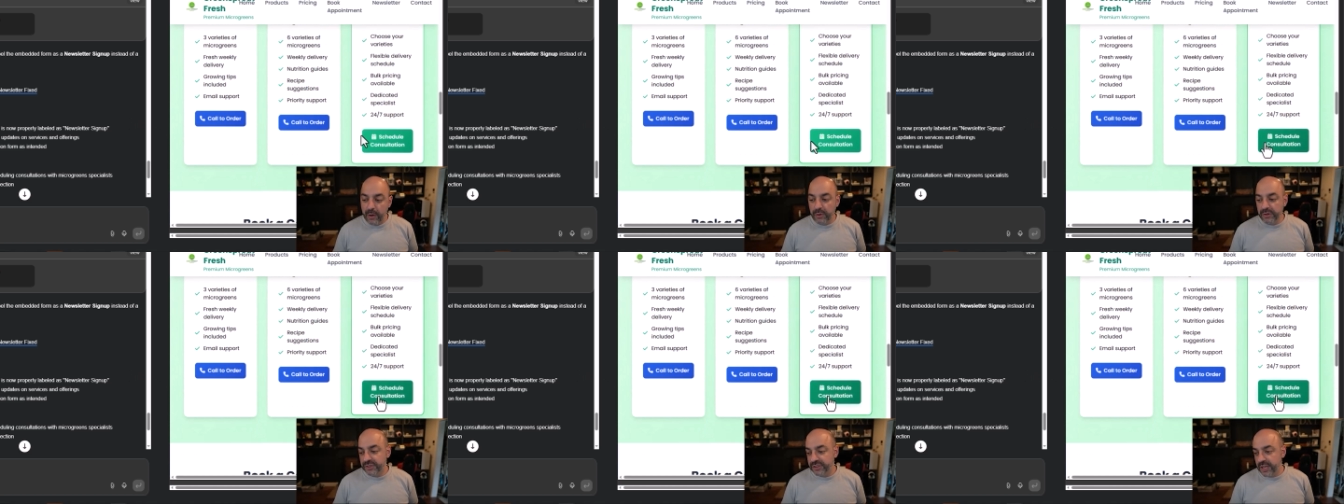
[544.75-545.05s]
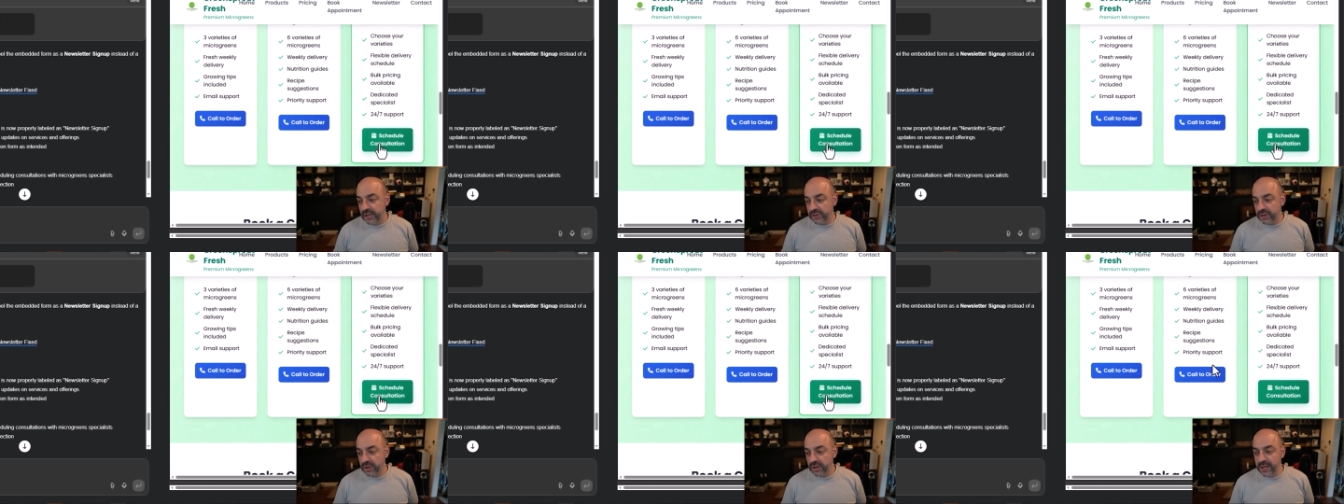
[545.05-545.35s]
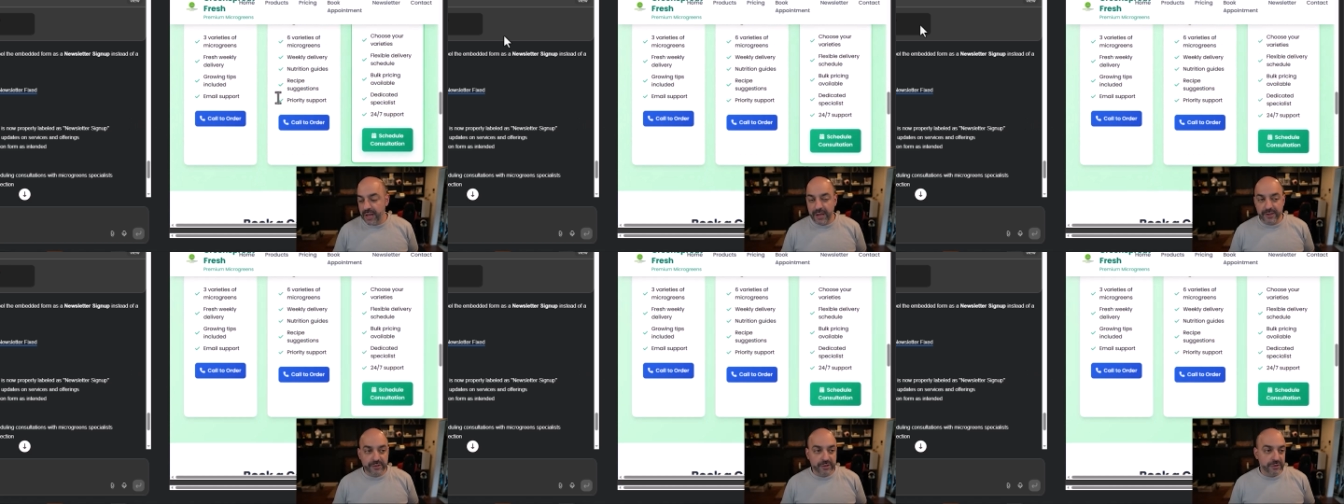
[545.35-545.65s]
or schedule a
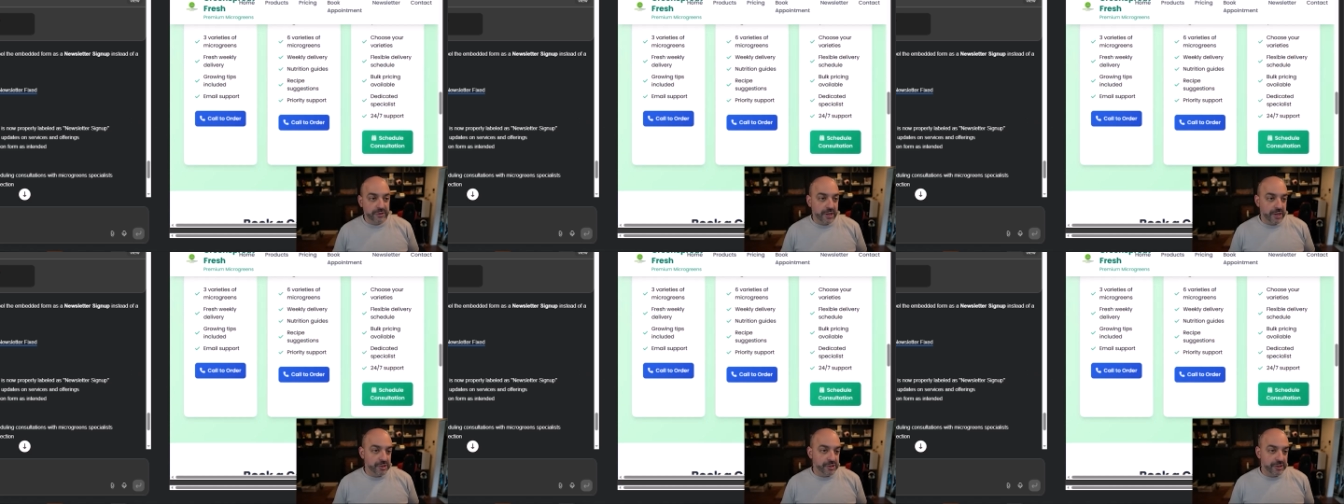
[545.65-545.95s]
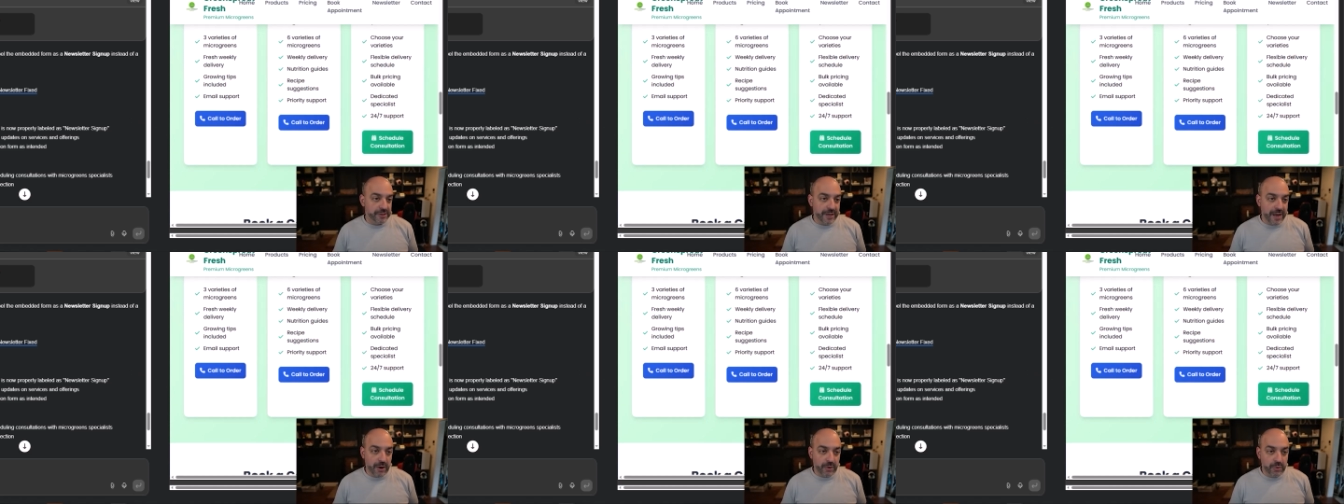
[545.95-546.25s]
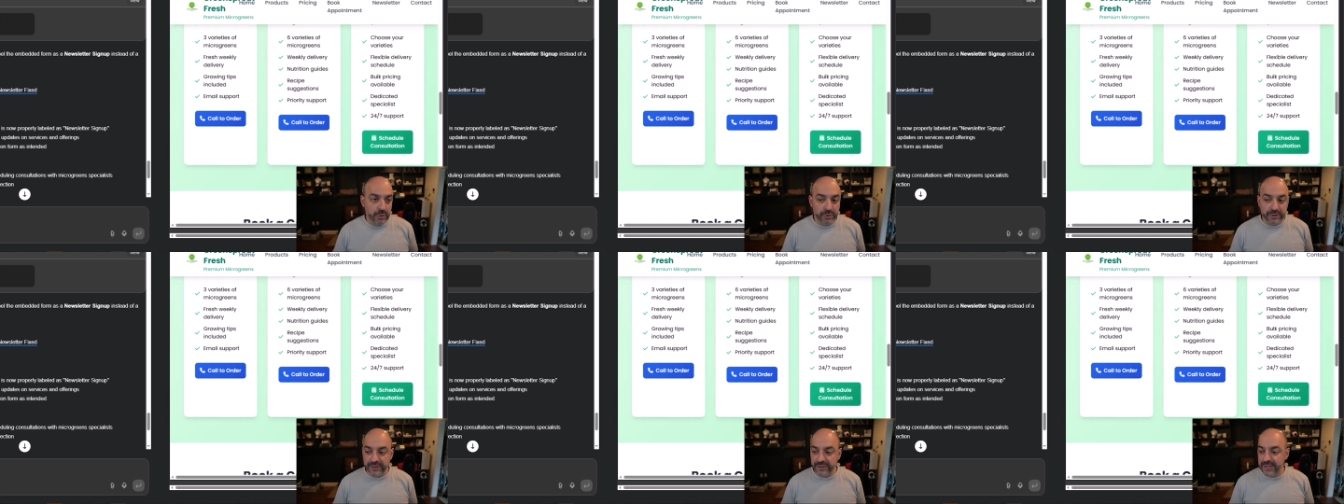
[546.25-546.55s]
consultation. How
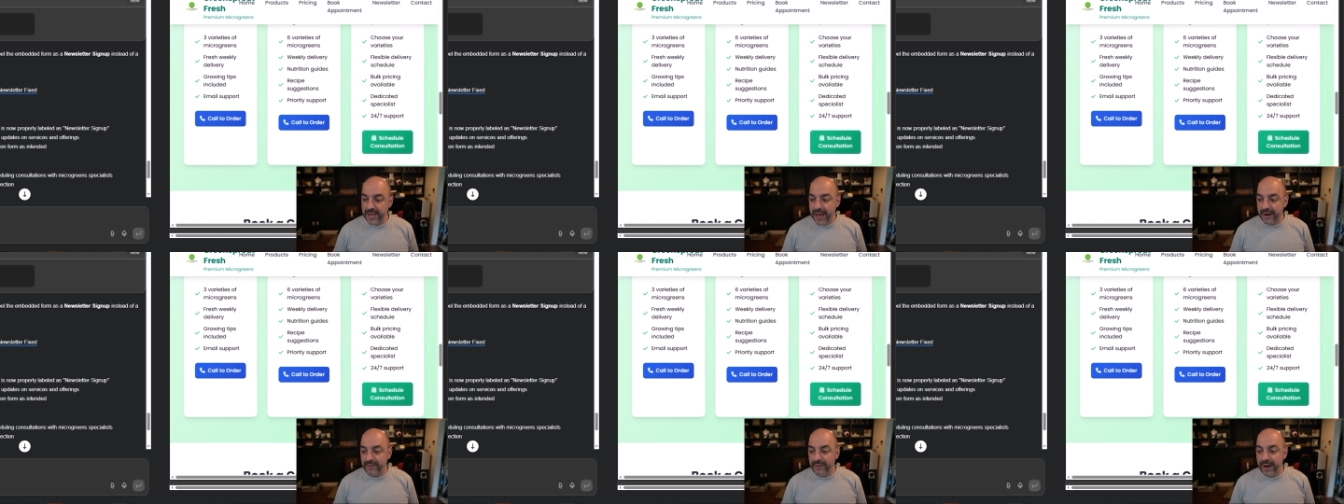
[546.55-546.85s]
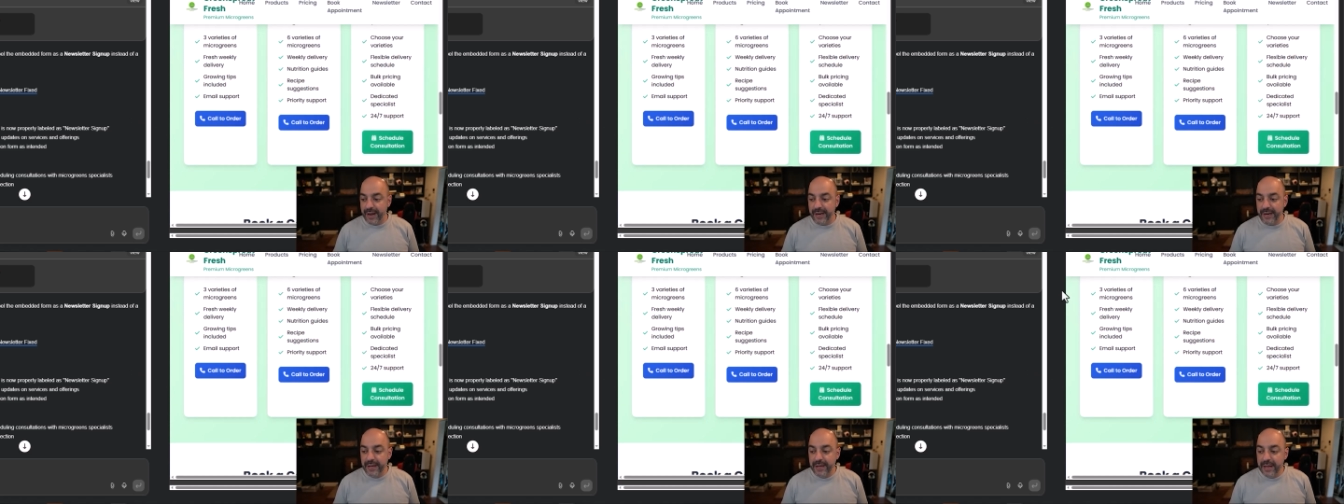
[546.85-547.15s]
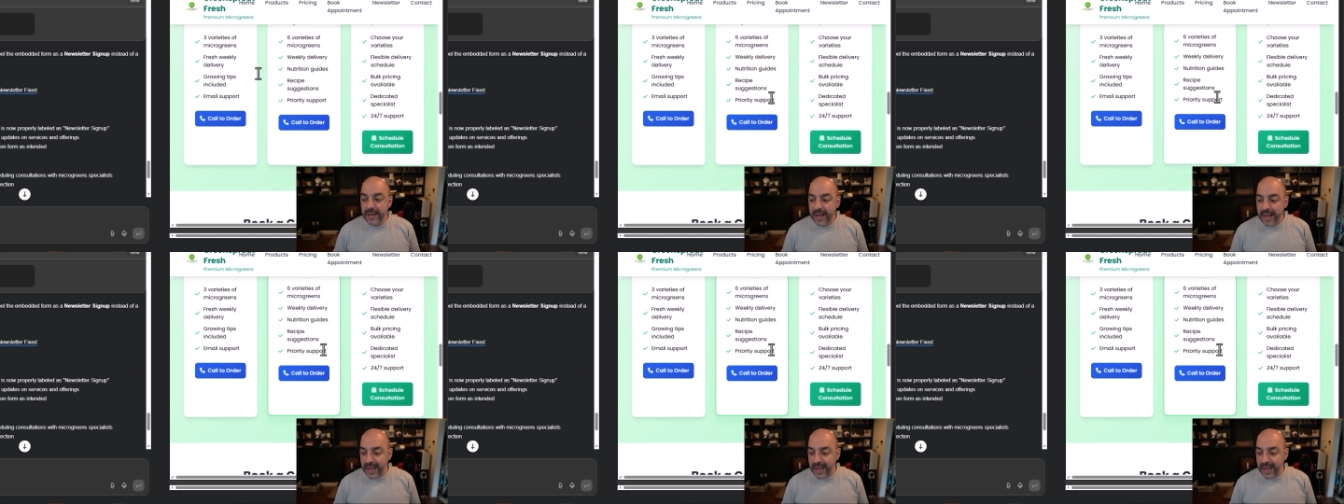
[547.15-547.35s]
cool is that, right?